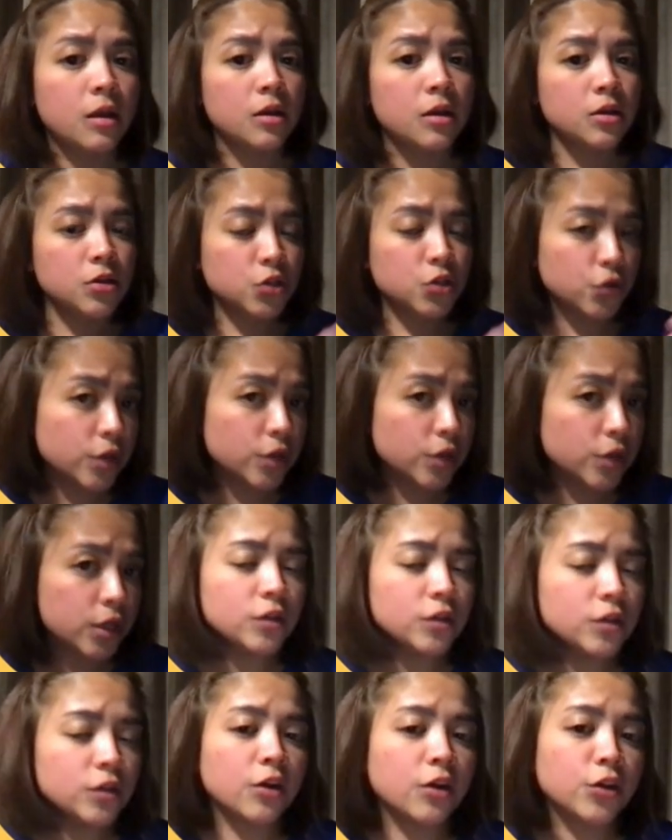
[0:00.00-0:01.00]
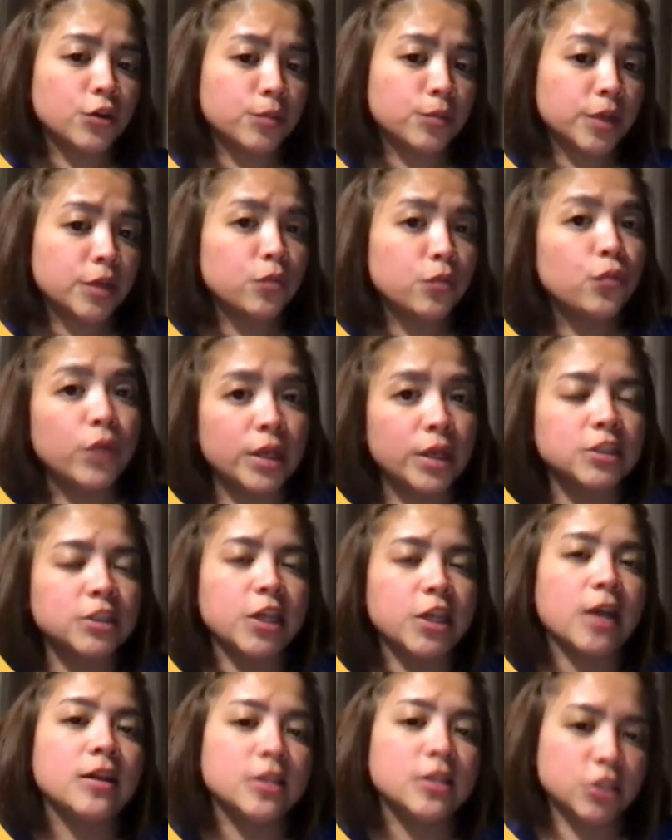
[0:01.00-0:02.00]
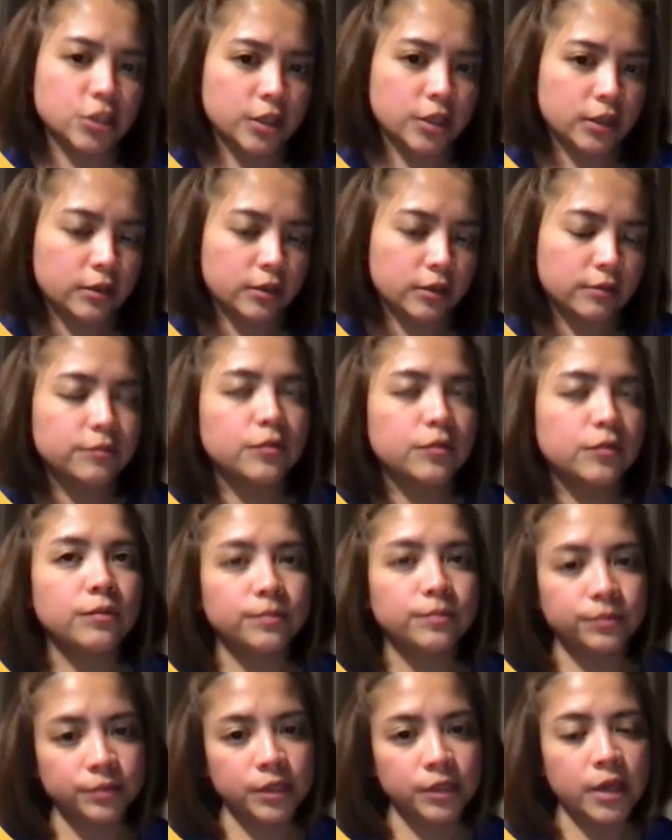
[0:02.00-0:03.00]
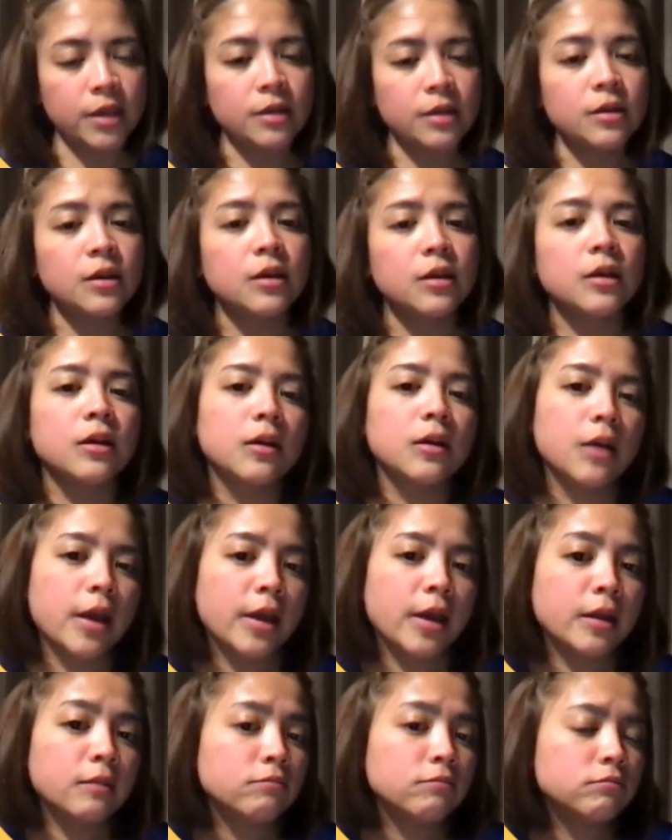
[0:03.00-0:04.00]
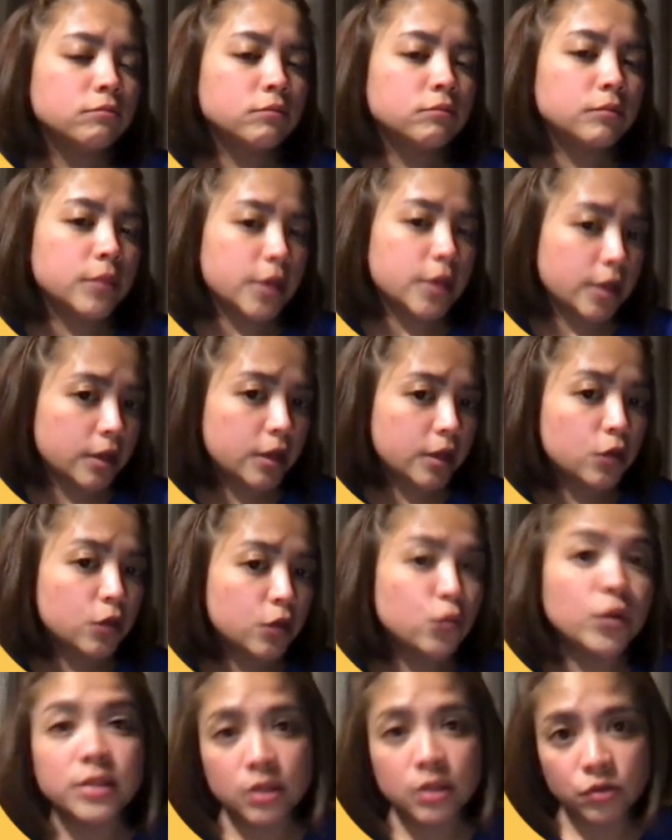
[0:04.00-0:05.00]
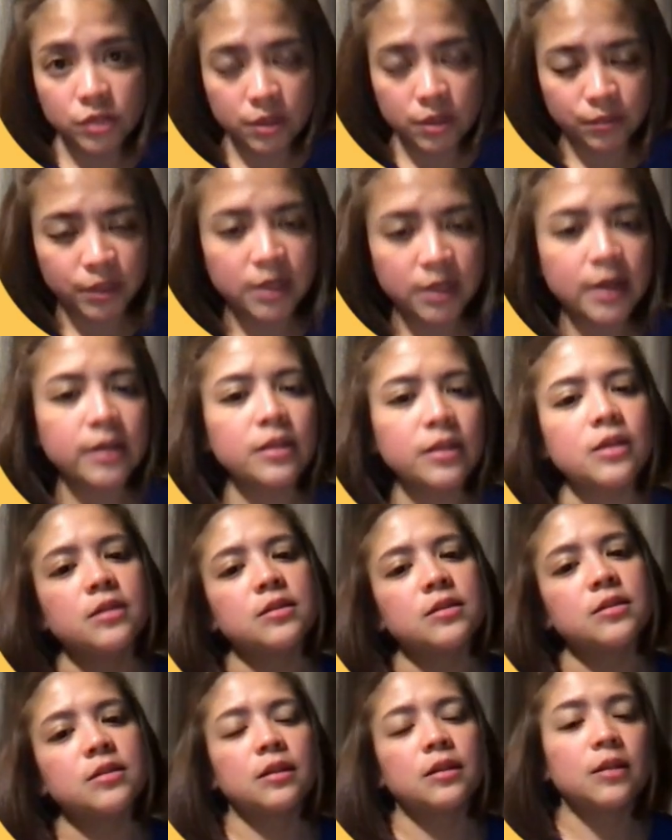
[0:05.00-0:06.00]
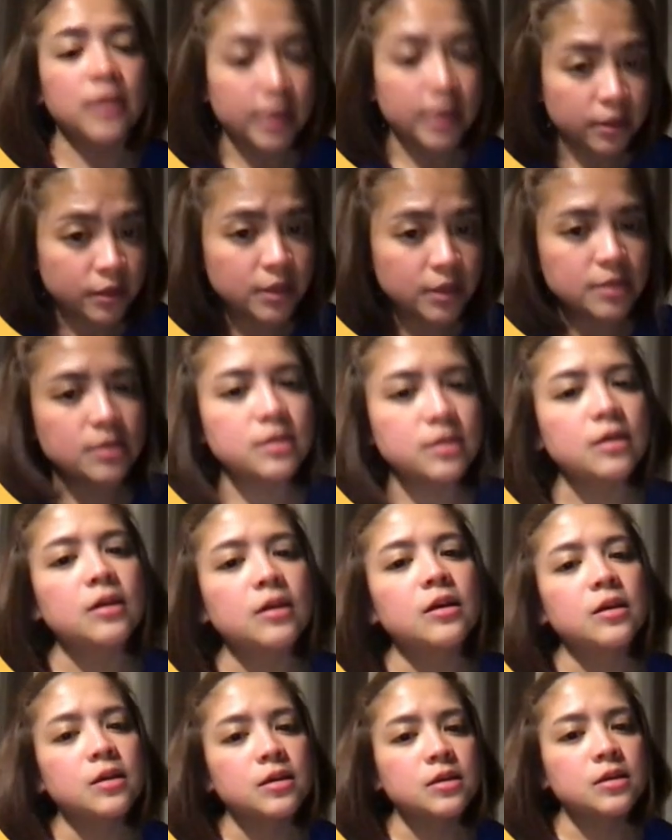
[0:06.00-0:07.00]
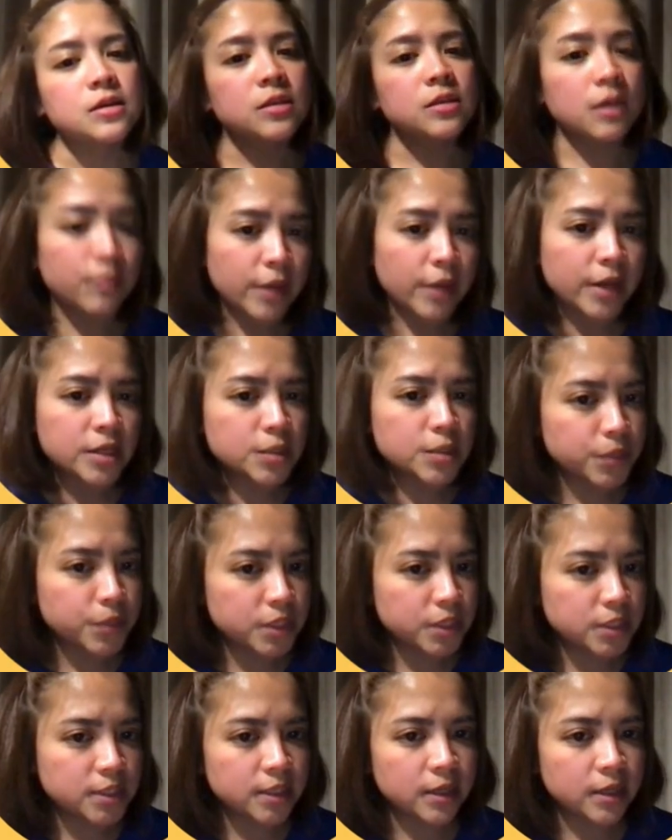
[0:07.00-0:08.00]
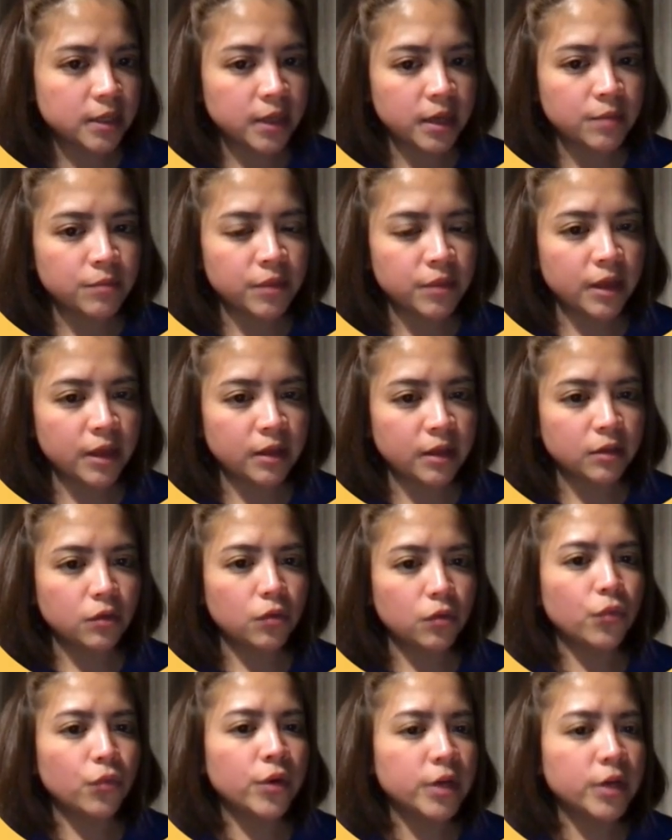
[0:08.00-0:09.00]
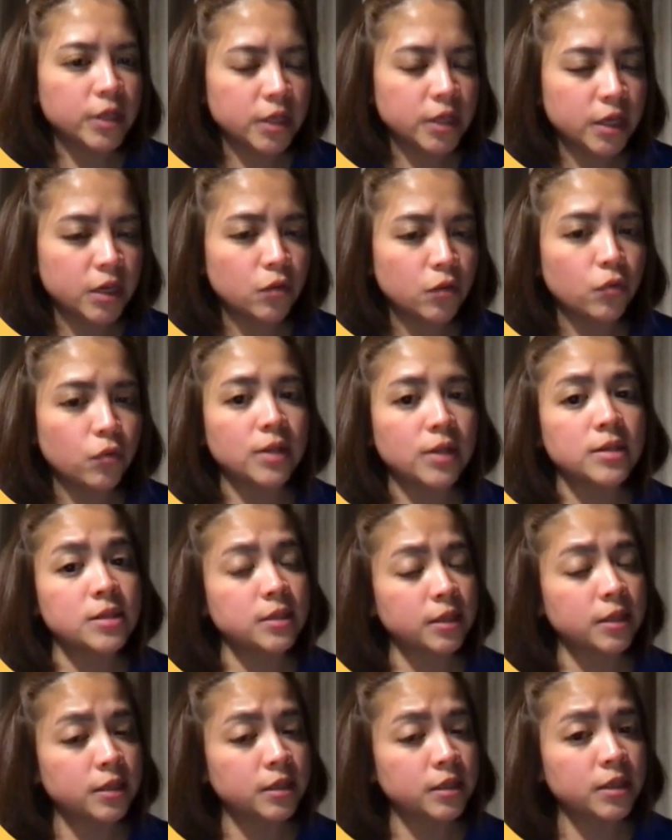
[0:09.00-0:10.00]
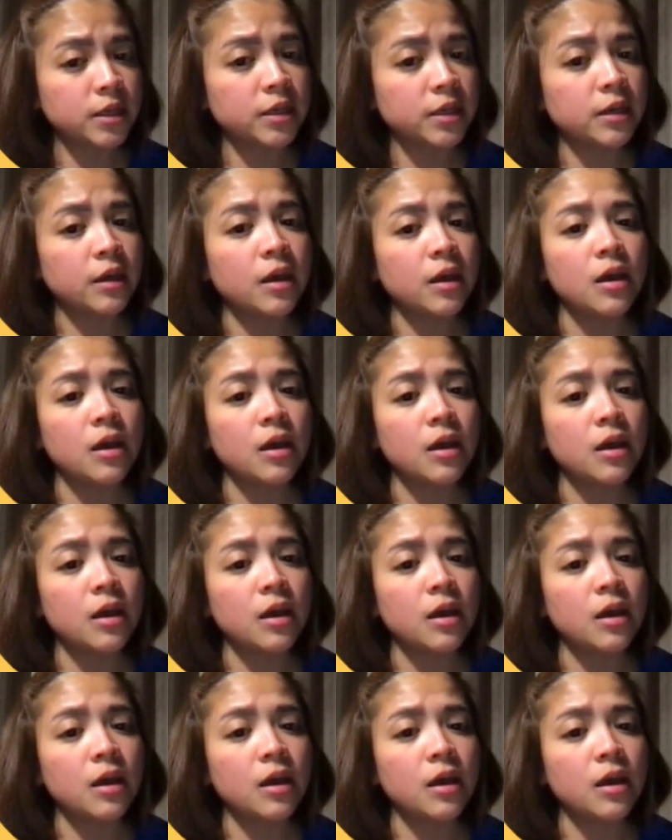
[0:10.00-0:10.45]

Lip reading: So the counter argument will challenge them, okay, and it will sound something like this. Some experts claim that working while studying